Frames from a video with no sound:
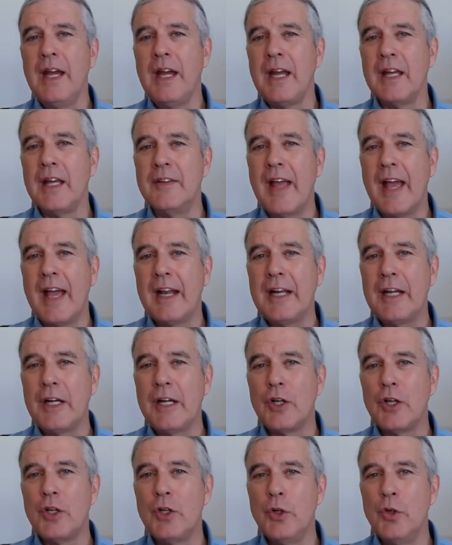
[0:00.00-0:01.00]
And that
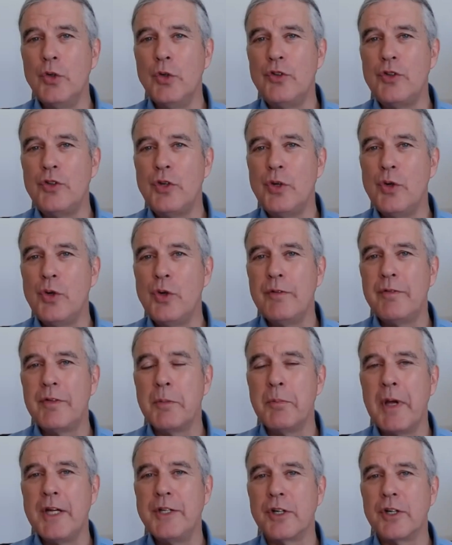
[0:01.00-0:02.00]
includes two of
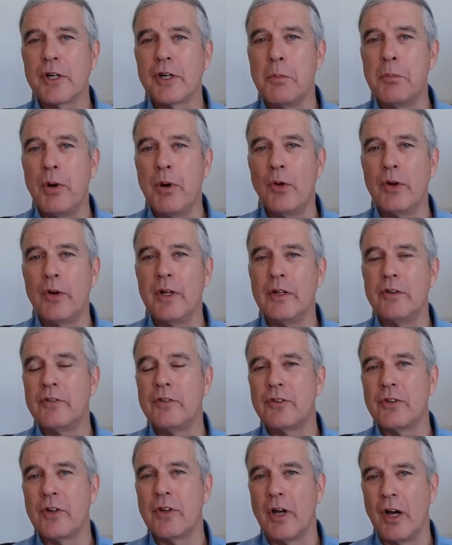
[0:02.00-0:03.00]
the major
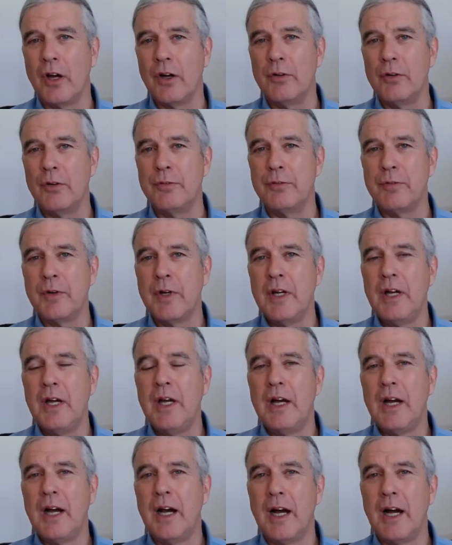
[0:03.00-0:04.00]
components of
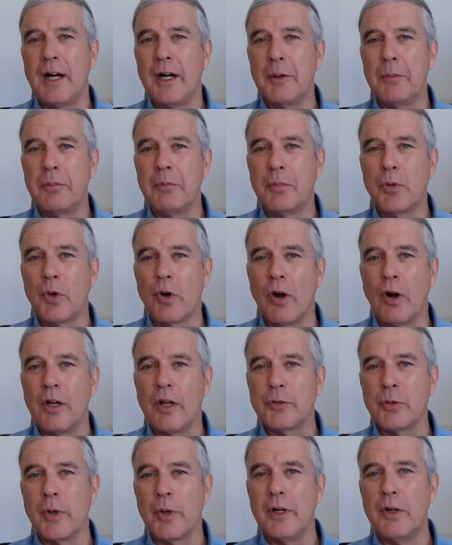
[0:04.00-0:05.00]
um,
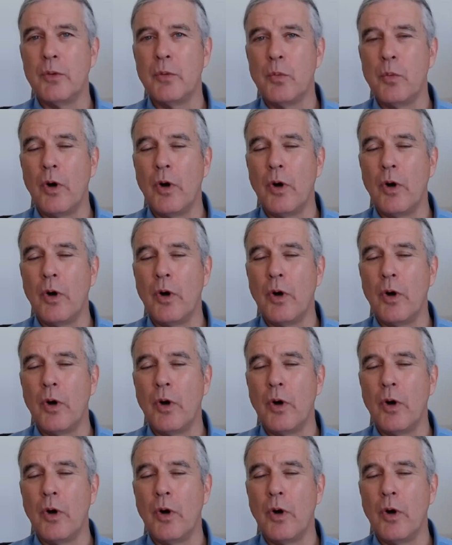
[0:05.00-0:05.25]
Crossrail.